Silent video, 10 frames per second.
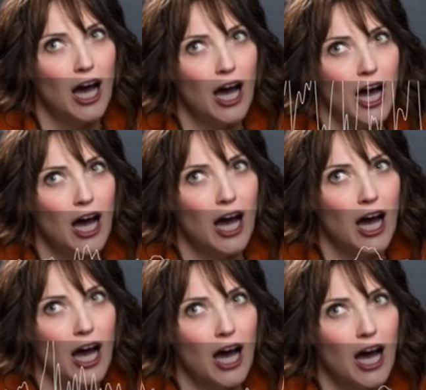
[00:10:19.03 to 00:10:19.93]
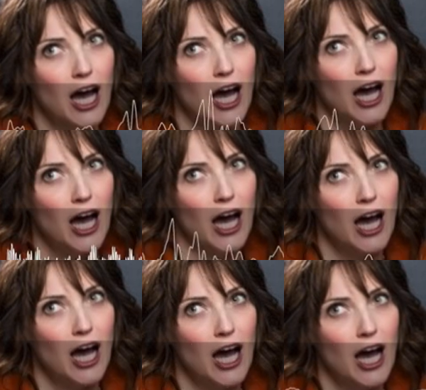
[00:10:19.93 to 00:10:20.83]
But even then, I'm making it
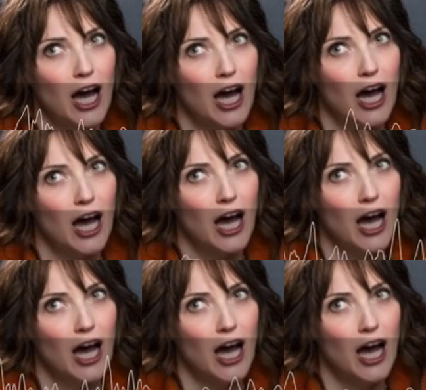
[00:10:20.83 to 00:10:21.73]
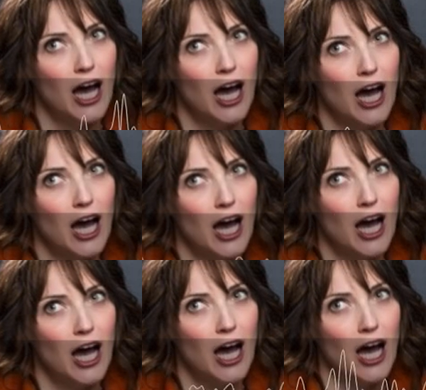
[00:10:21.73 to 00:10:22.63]
sound too much like, and then everyone acts like they're
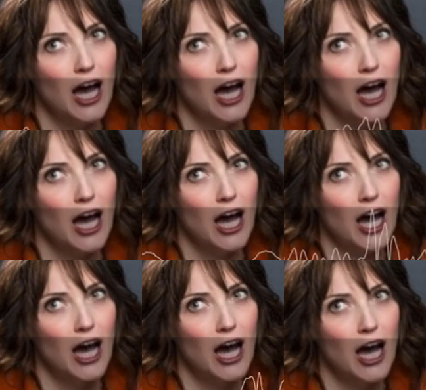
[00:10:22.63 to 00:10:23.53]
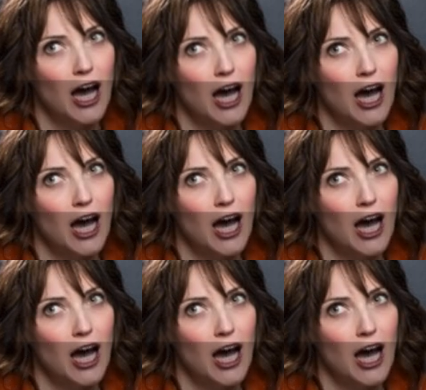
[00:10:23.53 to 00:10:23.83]
in a bar. Not that either.